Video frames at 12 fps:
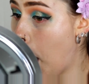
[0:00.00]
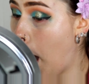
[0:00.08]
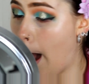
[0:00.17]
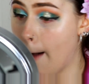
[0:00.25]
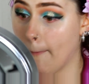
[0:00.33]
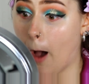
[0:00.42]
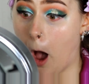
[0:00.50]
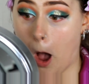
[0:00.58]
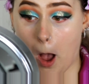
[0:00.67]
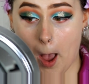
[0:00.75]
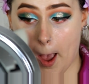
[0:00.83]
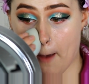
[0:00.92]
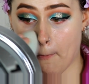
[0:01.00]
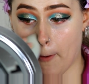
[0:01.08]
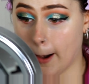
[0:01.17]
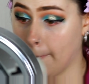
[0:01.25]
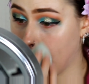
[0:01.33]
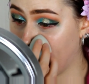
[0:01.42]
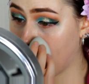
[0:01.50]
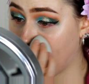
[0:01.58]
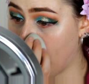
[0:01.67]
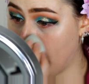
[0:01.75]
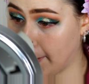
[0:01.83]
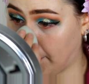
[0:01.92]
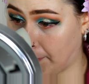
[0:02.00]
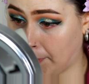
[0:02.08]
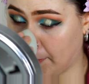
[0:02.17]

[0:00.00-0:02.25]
I am really impressed.